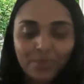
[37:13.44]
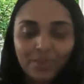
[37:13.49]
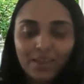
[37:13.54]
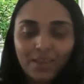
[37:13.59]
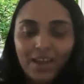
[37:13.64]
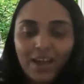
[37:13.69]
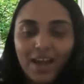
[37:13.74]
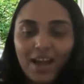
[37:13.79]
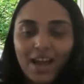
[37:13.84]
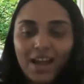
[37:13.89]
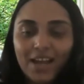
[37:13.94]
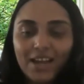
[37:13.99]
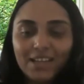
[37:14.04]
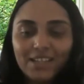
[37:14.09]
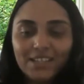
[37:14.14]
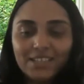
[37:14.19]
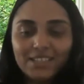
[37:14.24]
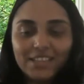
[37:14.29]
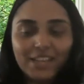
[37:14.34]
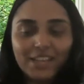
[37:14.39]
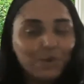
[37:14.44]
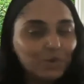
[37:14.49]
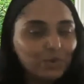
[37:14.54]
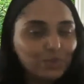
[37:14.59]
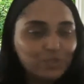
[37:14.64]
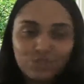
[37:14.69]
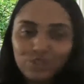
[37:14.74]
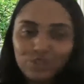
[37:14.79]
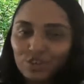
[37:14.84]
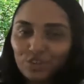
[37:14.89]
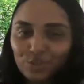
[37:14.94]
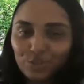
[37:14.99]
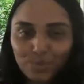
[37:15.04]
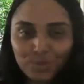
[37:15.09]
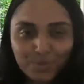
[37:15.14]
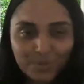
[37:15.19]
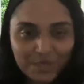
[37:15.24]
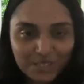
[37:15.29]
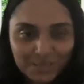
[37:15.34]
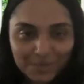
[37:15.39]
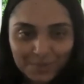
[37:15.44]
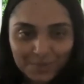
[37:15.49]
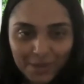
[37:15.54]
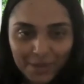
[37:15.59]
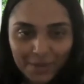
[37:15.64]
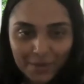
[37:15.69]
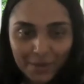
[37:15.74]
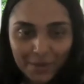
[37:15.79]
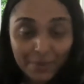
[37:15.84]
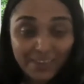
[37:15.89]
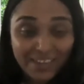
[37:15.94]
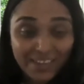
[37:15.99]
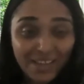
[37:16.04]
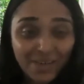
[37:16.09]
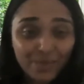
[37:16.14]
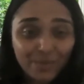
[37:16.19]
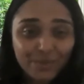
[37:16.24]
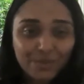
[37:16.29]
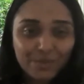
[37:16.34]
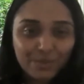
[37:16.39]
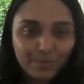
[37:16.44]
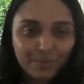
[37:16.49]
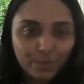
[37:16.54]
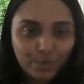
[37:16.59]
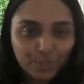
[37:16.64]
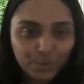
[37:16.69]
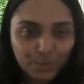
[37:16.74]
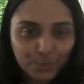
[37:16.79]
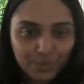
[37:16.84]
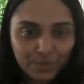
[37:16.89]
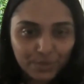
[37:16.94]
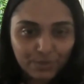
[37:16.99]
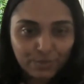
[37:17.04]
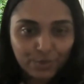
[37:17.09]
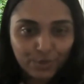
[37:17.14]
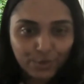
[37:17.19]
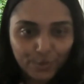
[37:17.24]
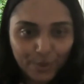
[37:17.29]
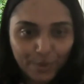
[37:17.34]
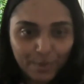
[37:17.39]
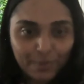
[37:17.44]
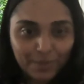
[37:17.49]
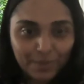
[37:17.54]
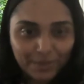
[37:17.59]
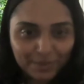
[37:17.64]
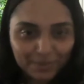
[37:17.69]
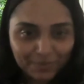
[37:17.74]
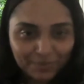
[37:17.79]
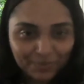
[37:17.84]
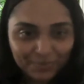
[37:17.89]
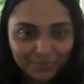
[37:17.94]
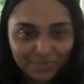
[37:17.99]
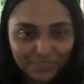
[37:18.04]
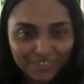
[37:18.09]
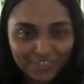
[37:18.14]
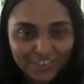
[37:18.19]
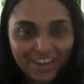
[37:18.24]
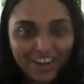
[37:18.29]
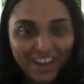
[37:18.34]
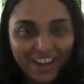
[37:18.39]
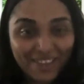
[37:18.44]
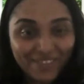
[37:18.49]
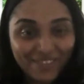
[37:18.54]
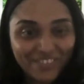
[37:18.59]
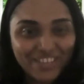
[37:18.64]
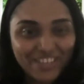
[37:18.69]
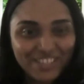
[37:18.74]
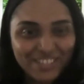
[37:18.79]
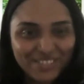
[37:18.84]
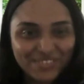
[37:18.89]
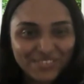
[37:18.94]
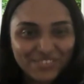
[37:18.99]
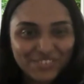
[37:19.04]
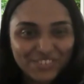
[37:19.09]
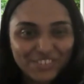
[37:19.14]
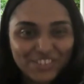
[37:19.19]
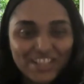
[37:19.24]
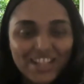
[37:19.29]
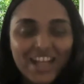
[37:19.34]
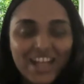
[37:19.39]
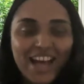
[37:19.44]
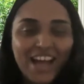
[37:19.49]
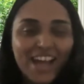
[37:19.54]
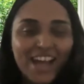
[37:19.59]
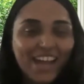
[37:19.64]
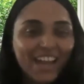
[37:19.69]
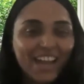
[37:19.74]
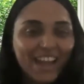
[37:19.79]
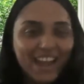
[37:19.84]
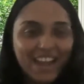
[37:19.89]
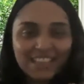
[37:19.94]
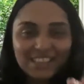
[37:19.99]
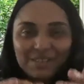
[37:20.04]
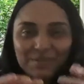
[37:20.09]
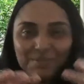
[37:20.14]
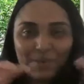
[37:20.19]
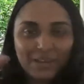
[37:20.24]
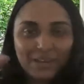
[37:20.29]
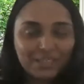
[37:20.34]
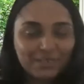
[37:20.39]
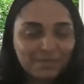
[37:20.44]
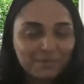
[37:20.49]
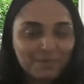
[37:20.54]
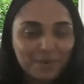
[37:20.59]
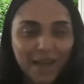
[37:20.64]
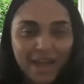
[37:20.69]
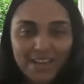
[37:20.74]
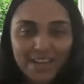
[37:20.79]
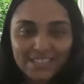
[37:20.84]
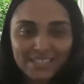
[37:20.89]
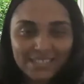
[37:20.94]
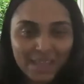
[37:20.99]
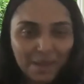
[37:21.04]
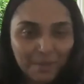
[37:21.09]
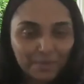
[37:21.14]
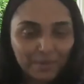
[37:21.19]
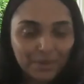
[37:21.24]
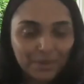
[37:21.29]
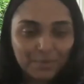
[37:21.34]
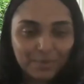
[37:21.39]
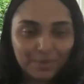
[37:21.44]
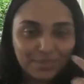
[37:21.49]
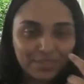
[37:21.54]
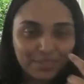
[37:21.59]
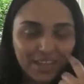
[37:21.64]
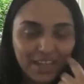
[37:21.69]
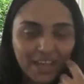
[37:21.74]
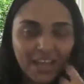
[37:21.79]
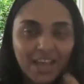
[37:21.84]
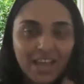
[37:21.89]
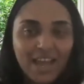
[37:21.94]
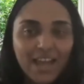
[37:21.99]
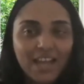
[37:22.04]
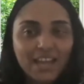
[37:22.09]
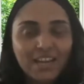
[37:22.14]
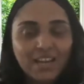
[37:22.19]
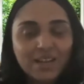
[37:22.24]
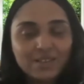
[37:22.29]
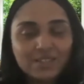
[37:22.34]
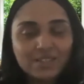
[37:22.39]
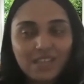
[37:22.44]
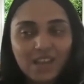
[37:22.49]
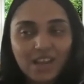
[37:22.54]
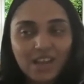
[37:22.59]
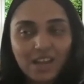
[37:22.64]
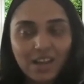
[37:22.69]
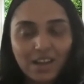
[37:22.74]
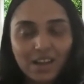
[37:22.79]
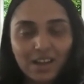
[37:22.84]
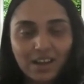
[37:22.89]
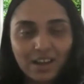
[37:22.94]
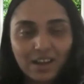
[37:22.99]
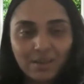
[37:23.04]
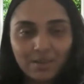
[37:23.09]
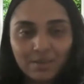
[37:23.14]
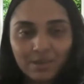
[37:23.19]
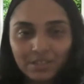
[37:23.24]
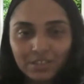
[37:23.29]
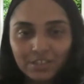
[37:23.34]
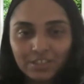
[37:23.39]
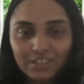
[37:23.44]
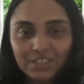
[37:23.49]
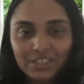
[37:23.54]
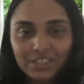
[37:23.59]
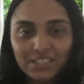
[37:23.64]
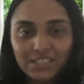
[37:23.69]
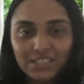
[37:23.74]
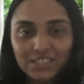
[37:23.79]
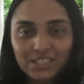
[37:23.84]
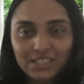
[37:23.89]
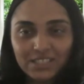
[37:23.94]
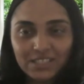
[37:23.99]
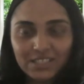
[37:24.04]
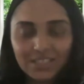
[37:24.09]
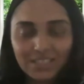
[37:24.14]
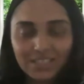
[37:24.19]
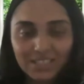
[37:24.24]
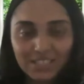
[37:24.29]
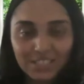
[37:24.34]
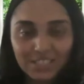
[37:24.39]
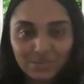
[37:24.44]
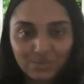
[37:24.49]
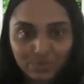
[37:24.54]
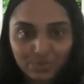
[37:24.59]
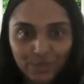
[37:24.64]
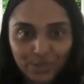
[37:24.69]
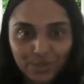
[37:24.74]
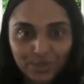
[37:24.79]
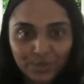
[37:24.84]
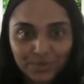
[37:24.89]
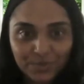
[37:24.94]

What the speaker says: And it was not a normal piece of paper. I mean, it was embossed with the royal emblem. Right? First of all, it had the Buckingham Palace emblem on there. And I was like, oh my God, this is real.